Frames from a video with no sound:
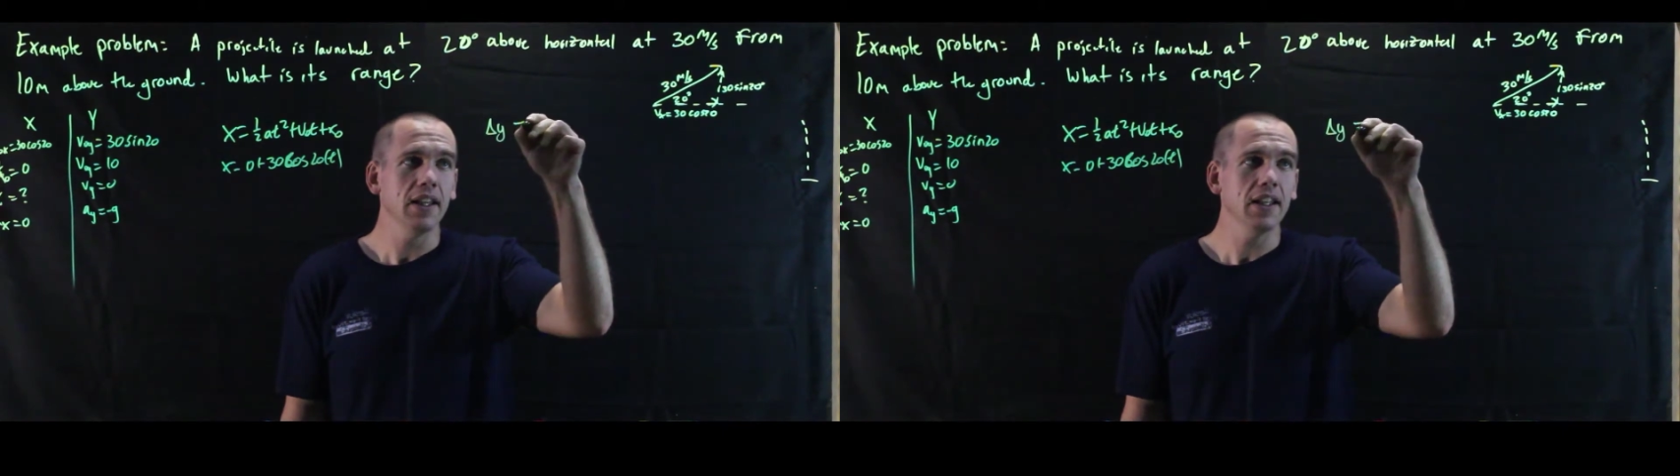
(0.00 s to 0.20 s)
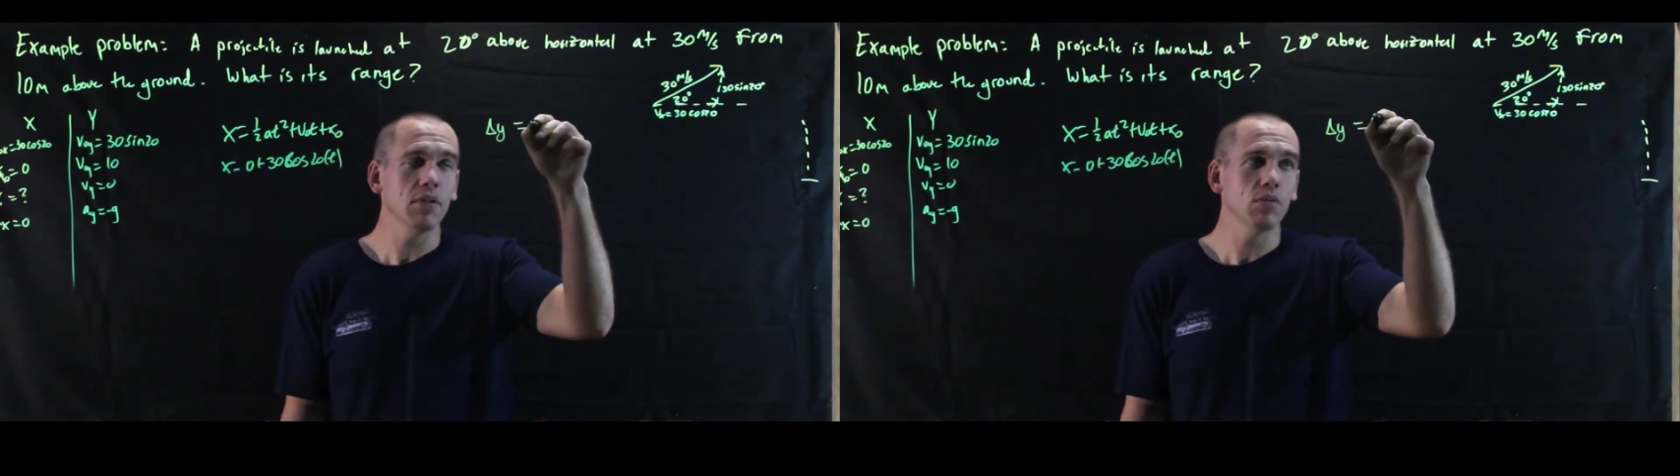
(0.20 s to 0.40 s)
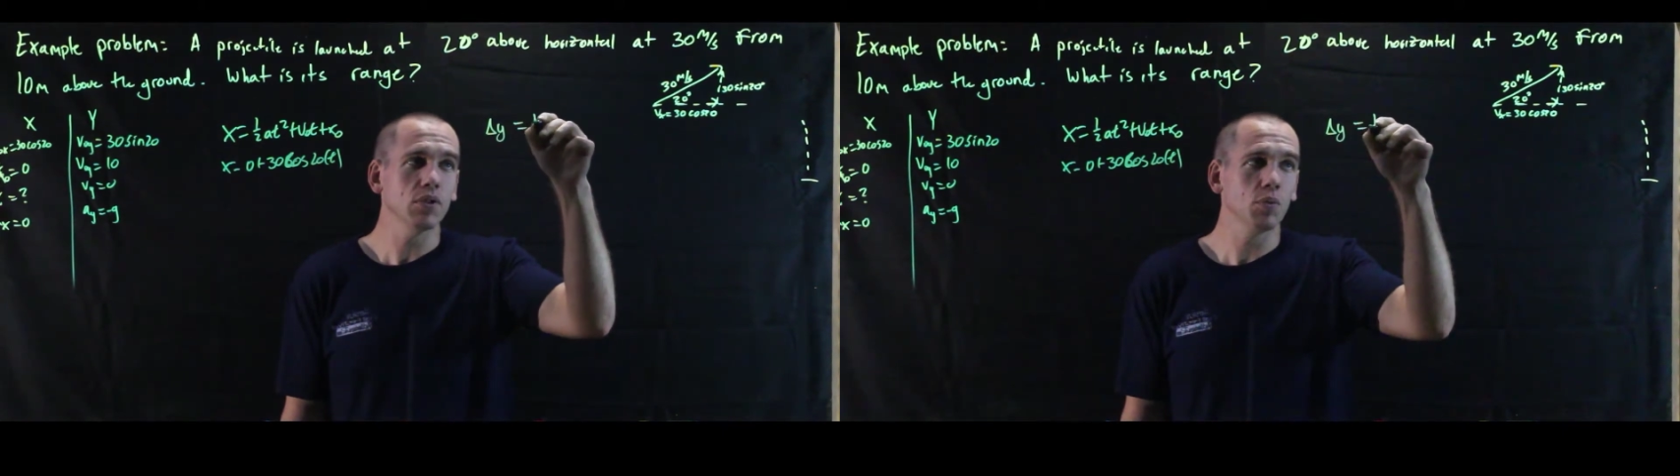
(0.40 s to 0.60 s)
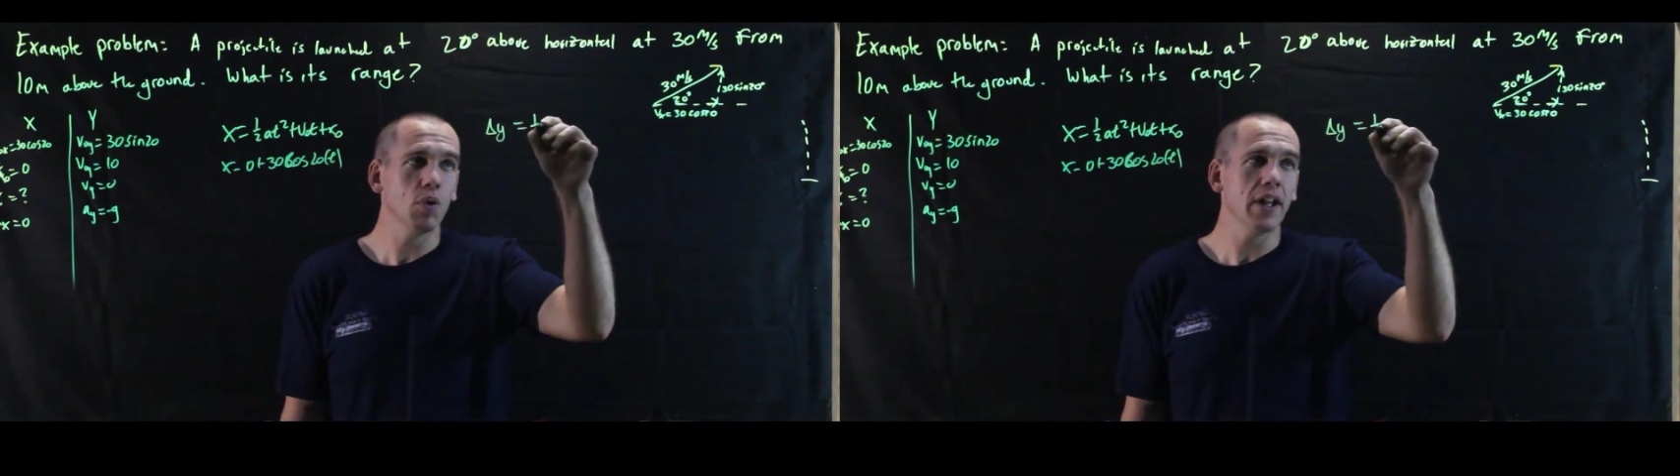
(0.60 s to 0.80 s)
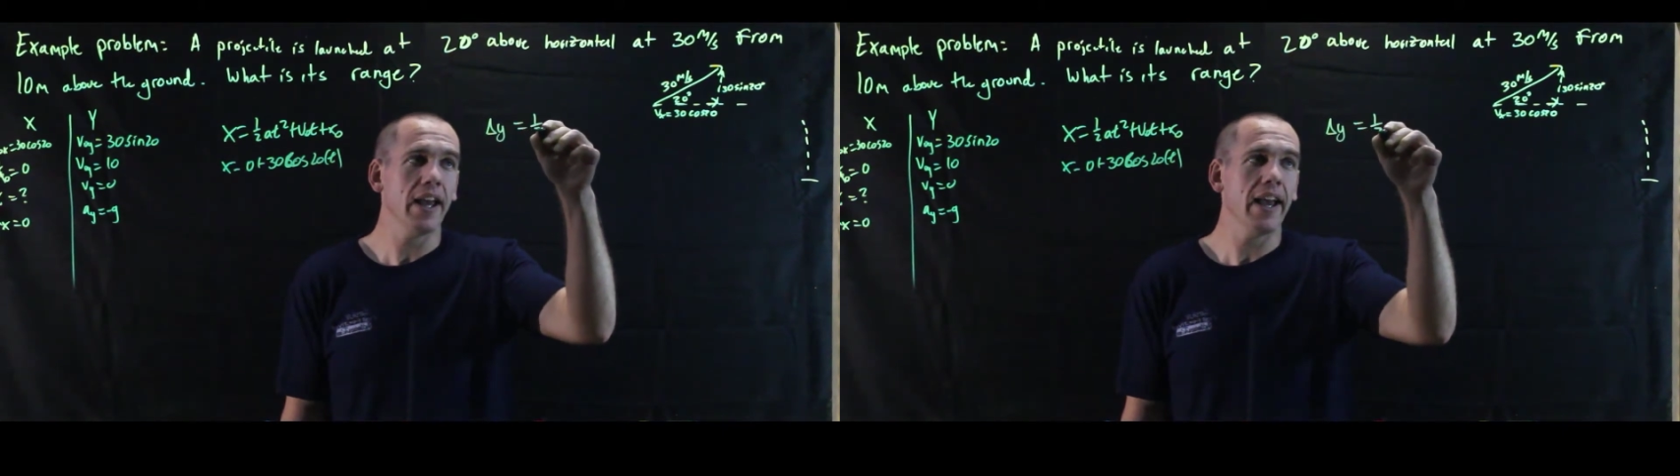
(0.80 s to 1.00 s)
equals
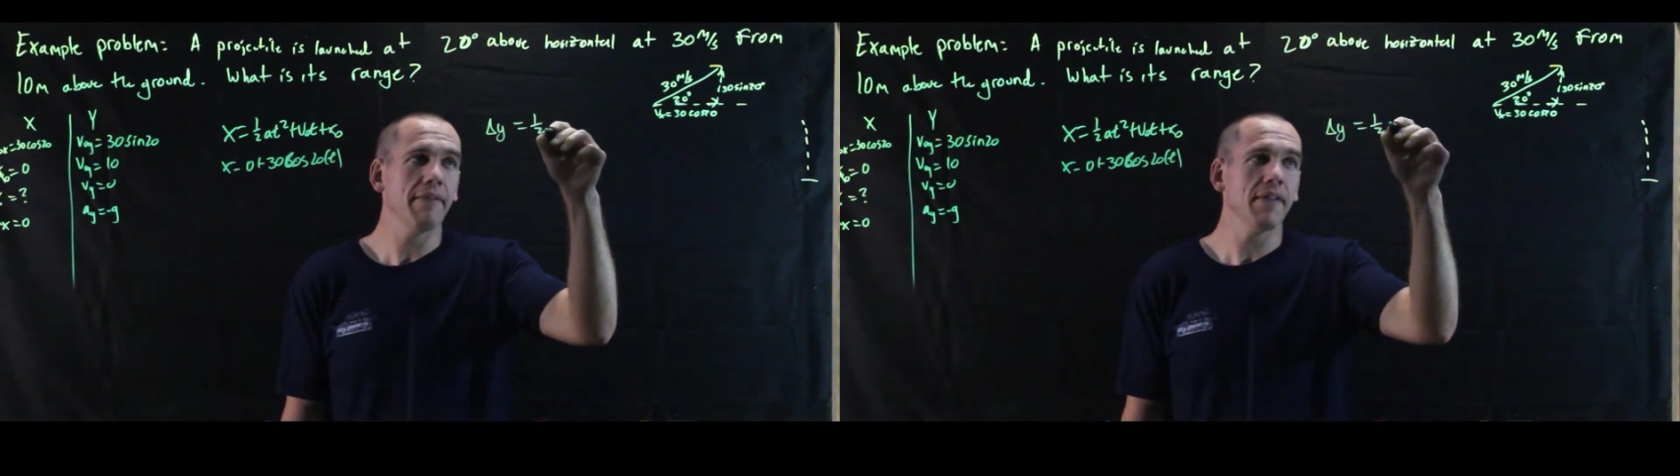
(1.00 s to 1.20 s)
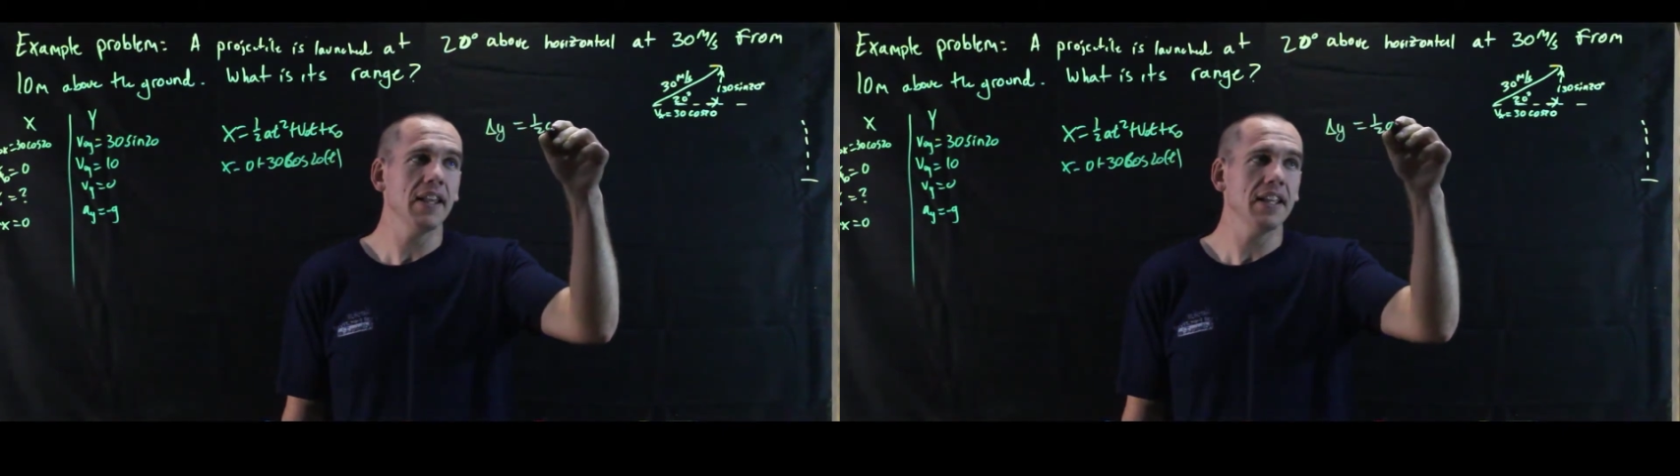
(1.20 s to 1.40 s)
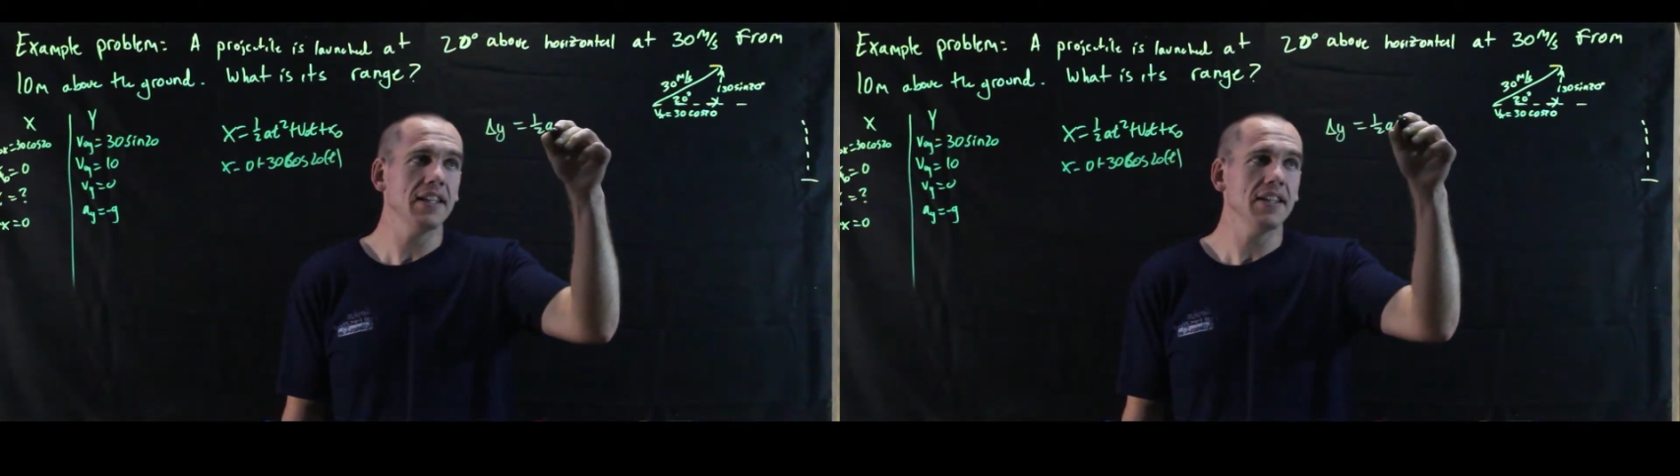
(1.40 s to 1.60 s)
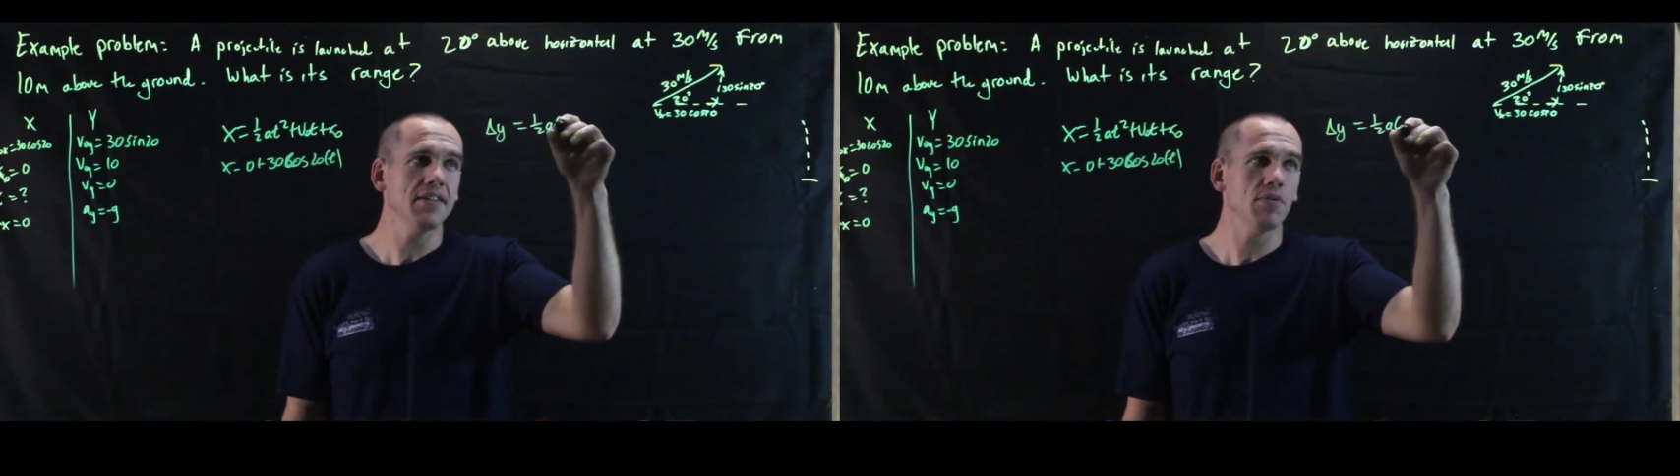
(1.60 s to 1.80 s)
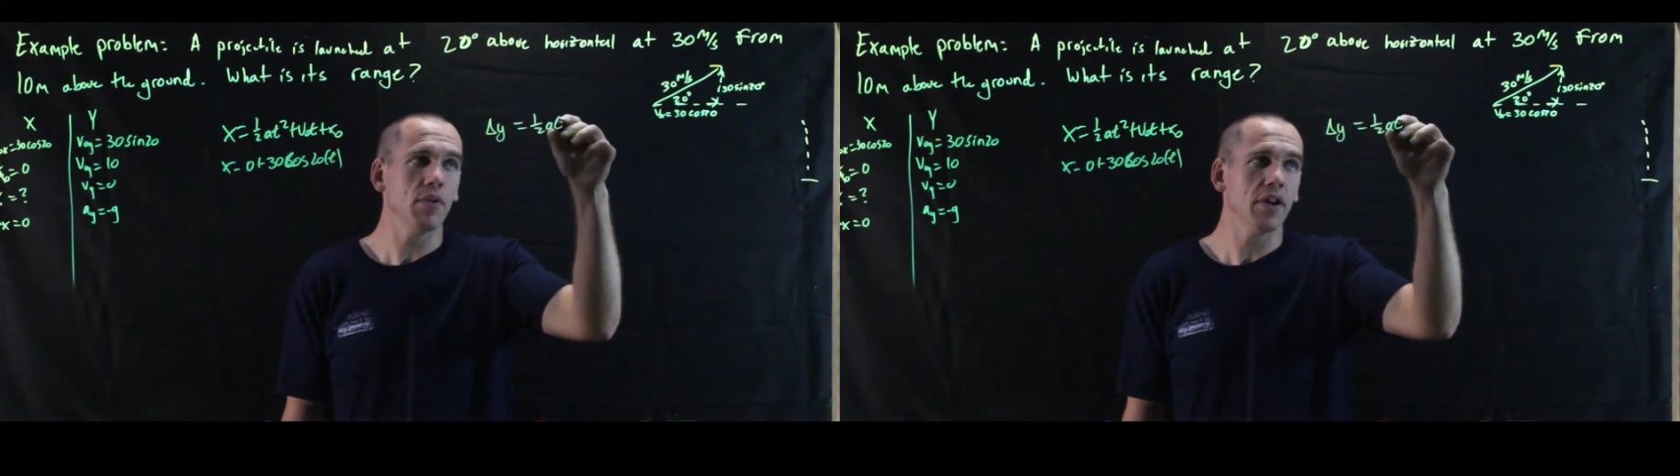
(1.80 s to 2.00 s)
1/2 at
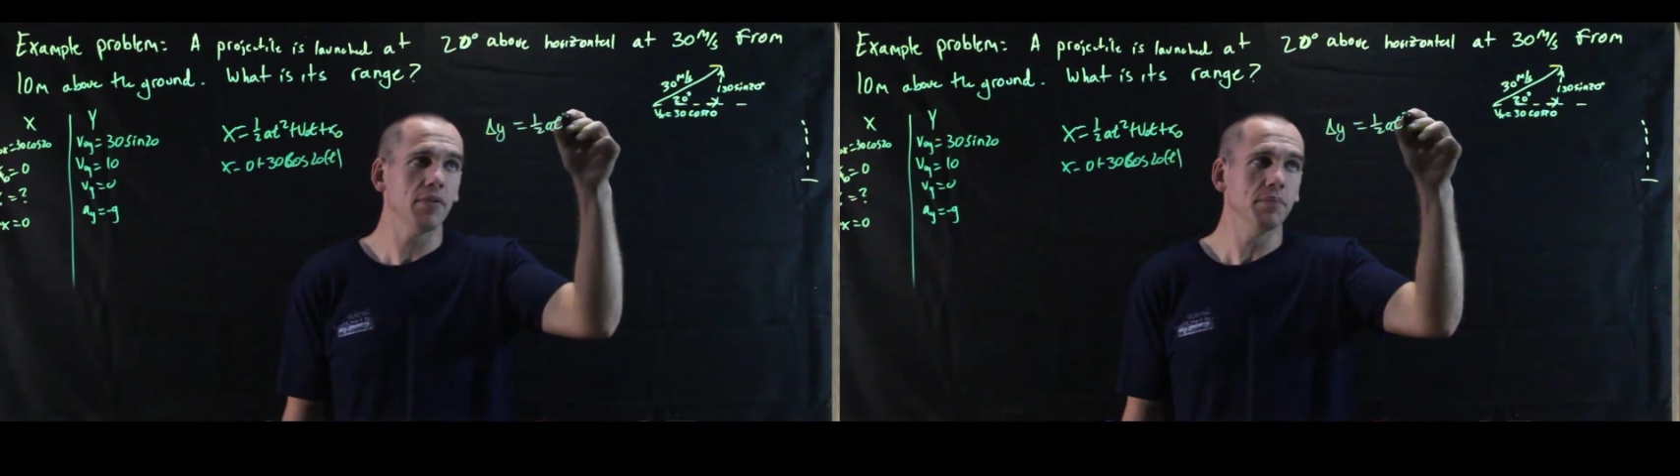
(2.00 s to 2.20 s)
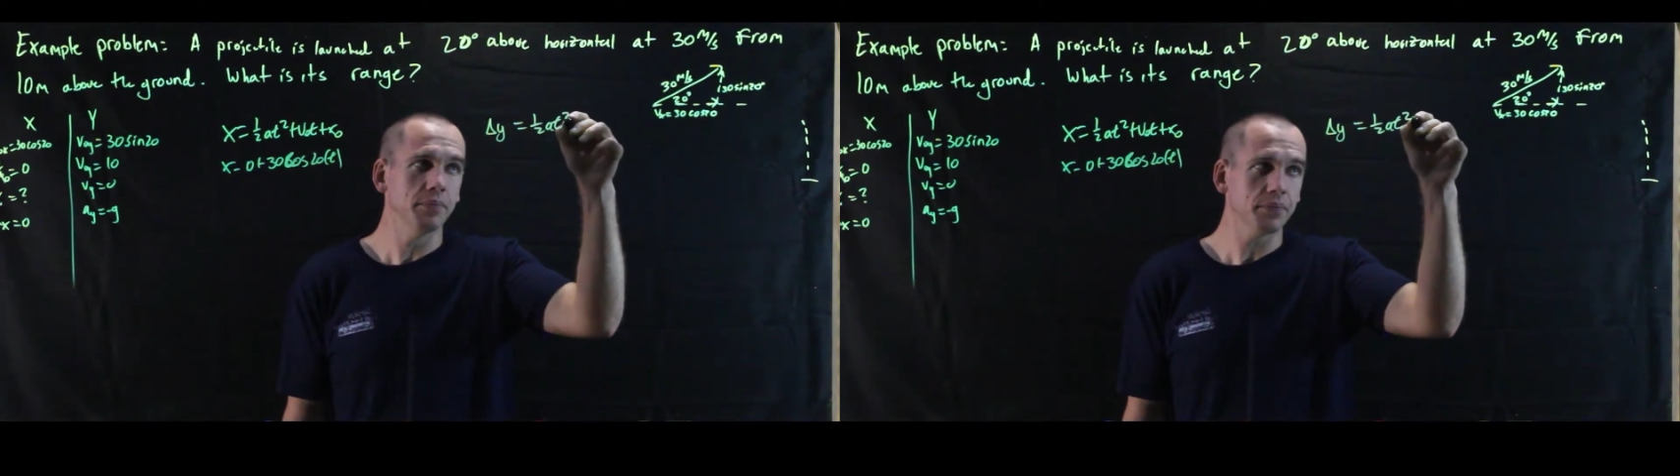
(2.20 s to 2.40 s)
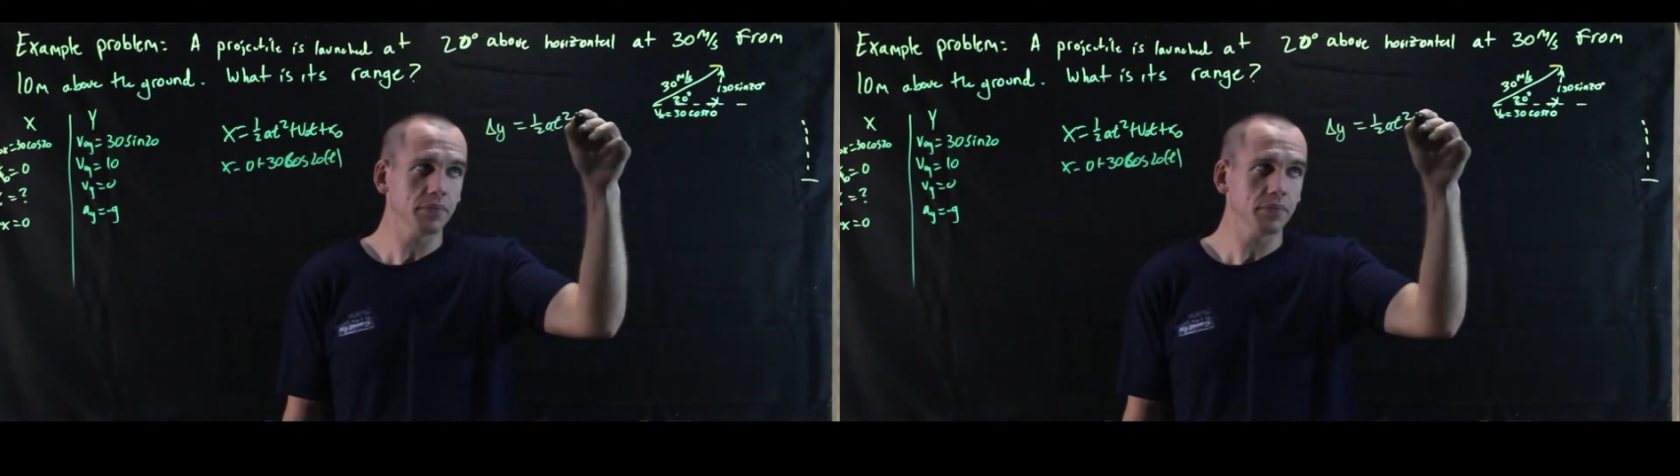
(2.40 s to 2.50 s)
squared